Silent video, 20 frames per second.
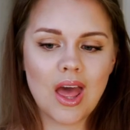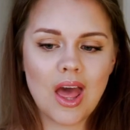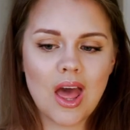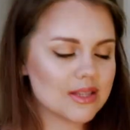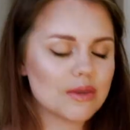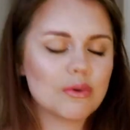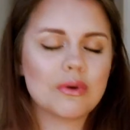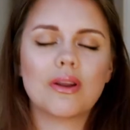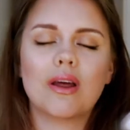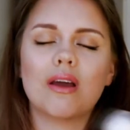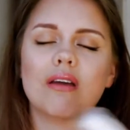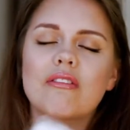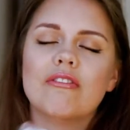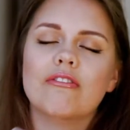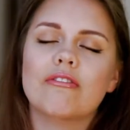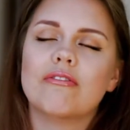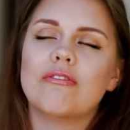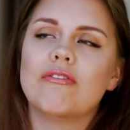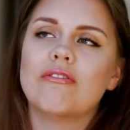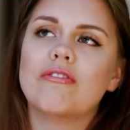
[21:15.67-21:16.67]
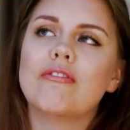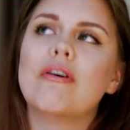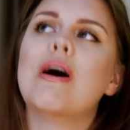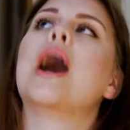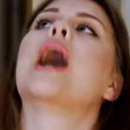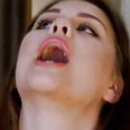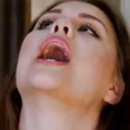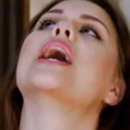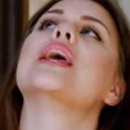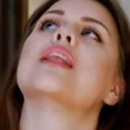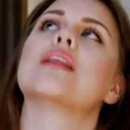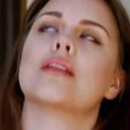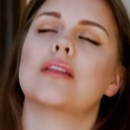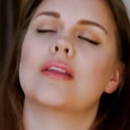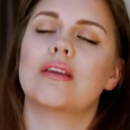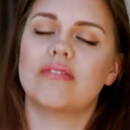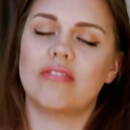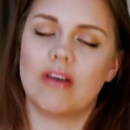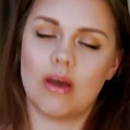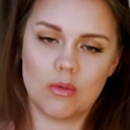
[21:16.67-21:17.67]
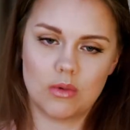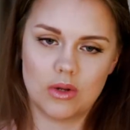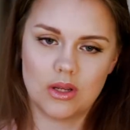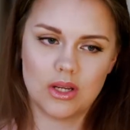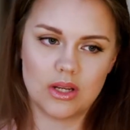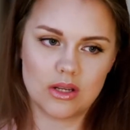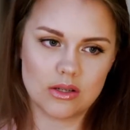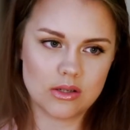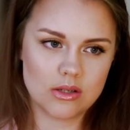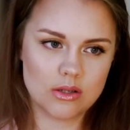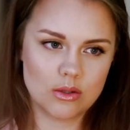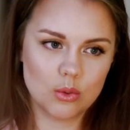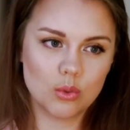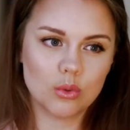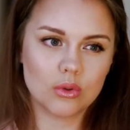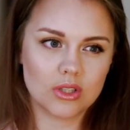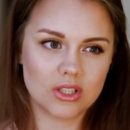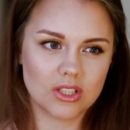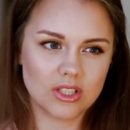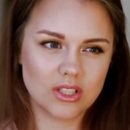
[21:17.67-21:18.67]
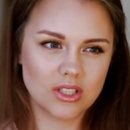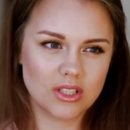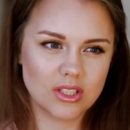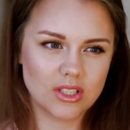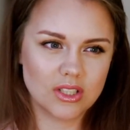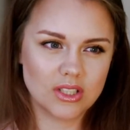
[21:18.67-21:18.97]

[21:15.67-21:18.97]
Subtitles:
So when I finally found it in the store,